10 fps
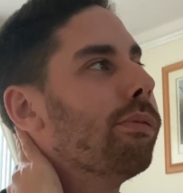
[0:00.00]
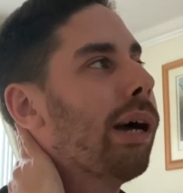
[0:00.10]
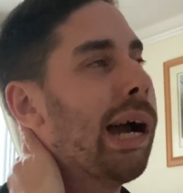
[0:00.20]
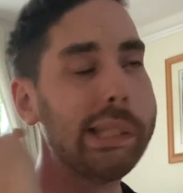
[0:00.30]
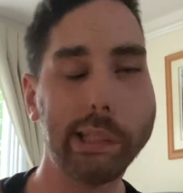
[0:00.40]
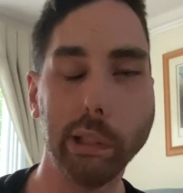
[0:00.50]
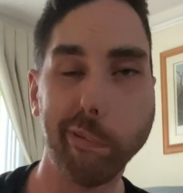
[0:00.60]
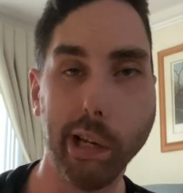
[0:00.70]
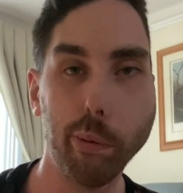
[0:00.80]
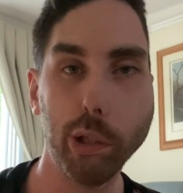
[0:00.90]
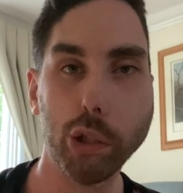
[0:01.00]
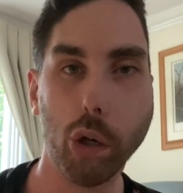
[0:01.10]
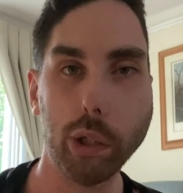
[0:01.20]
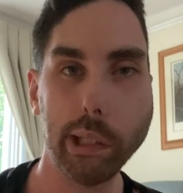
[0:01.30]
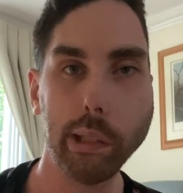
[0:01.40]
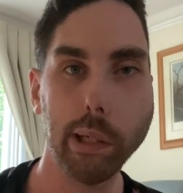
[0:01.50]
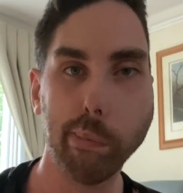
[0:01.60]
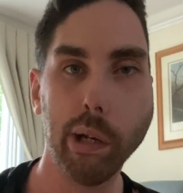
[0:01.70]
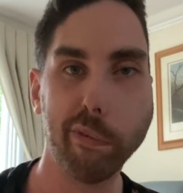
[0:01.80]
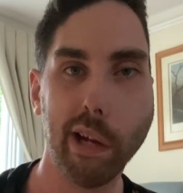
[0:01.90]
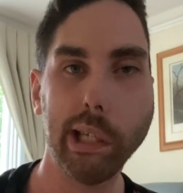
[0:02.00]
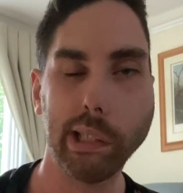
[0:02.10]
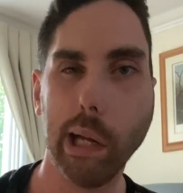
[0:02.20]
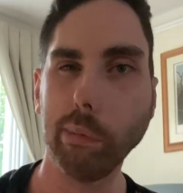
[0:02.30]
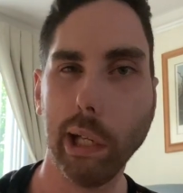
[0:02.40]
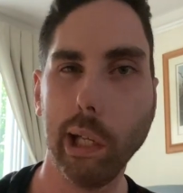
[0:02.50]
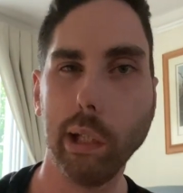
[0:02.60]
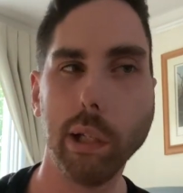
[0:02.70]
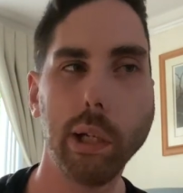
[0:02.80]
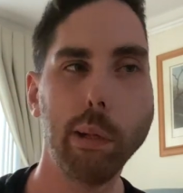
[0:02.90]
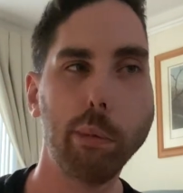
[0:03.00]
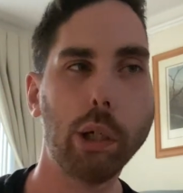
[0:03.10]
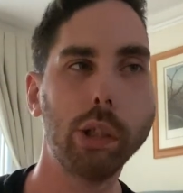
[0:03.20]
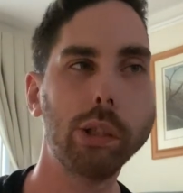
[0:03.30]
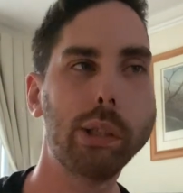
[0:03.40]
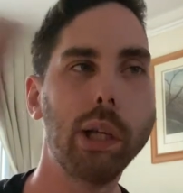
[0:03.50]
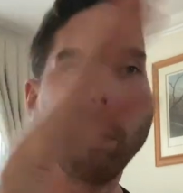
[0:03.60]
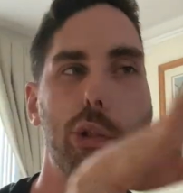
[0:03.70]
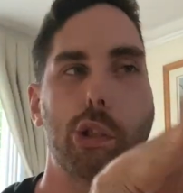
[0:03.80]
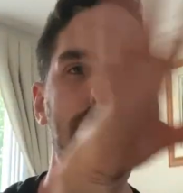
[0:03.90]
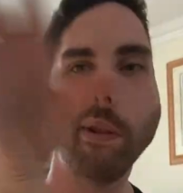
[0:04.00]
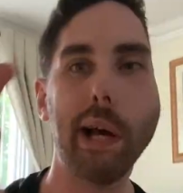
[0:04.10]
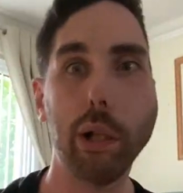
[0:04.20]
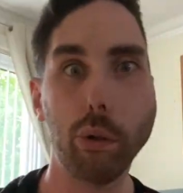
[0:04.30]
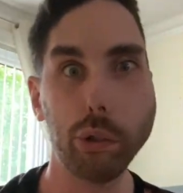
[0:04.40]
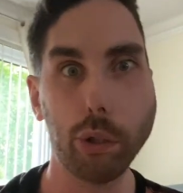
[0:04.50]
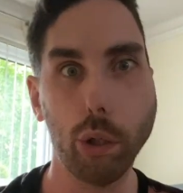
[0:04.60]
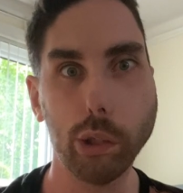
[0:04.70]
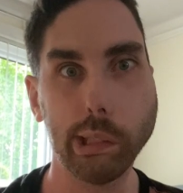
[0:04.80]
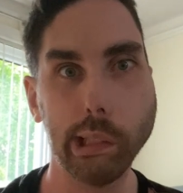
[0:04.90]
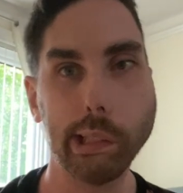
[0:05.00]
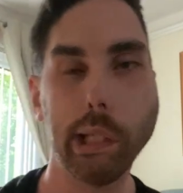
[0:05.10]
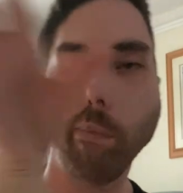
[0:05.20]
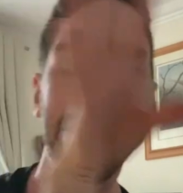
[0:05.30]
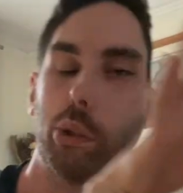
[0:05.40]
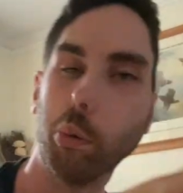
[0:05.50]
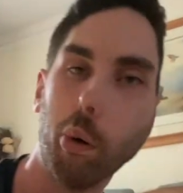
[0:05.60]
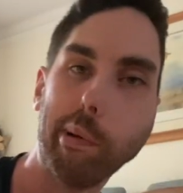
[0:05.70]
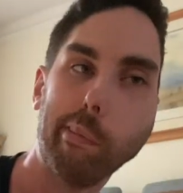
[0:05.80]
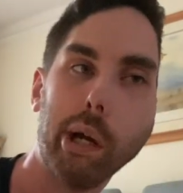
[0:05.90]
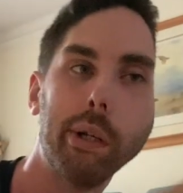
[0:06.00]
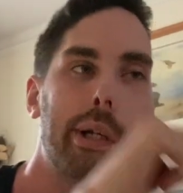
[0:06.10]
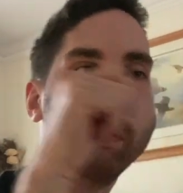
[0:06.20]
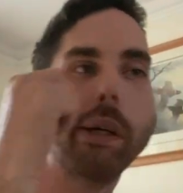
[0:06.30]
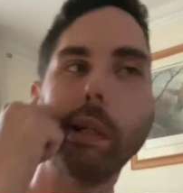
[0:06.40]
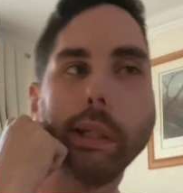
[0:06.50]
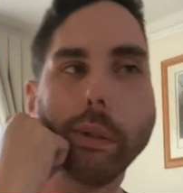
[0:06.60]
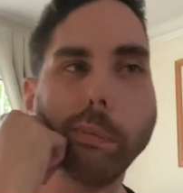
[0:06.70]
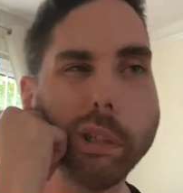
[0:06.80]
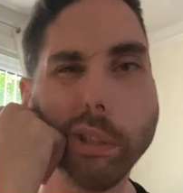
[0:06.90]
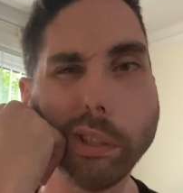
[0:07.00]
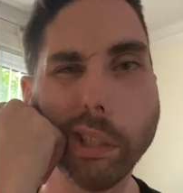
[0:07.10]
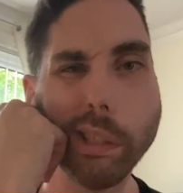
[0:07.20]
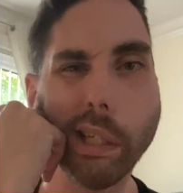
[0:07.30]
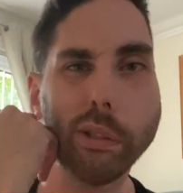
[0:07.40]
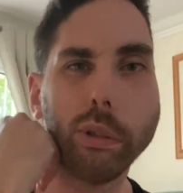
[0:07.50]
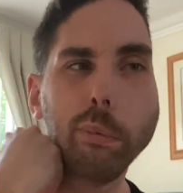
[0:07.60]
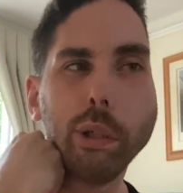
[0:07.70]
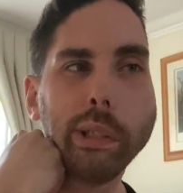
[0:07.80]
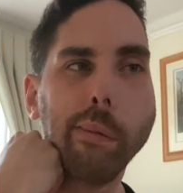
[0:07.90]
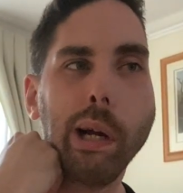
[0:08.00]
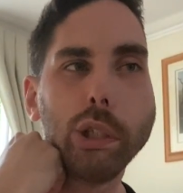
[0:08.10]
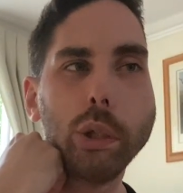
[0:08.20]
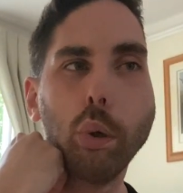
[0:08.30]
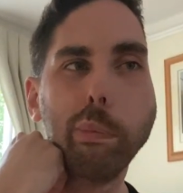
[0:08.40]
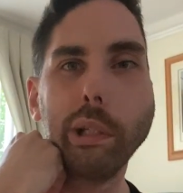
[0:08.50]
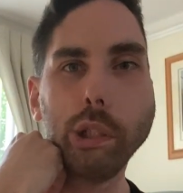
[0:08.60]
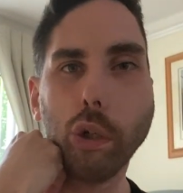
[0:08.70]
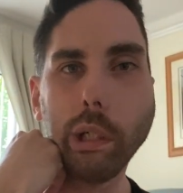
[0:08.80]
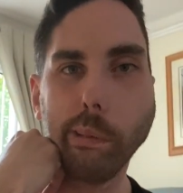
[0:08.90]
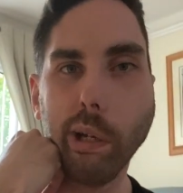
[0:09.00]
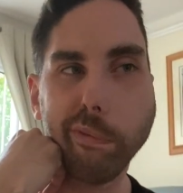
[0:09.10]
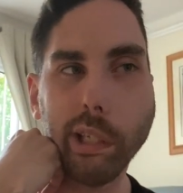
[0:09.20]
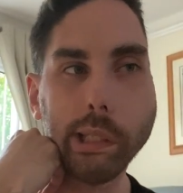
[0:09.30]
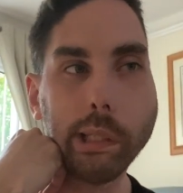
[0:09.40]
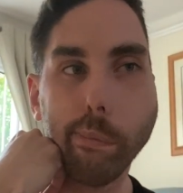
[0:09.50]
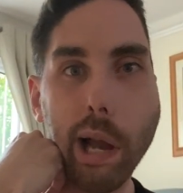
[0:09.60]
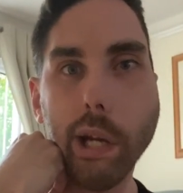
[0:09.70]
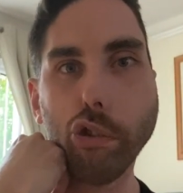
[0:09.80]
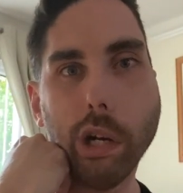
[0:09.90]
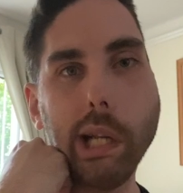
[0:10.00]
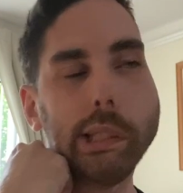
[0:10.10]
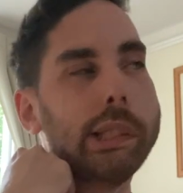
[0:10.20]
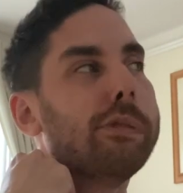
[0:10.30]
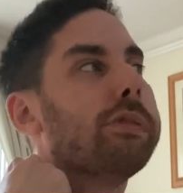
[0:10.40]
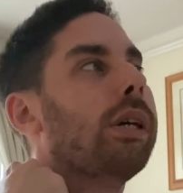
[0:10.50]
I still find it weird talking about the fact that I'm gay, because when you spend that long in the closet to then be so open about it, and I think, oh my goodness, like that's really weird that I'm actually openly talking about finding a man attractive.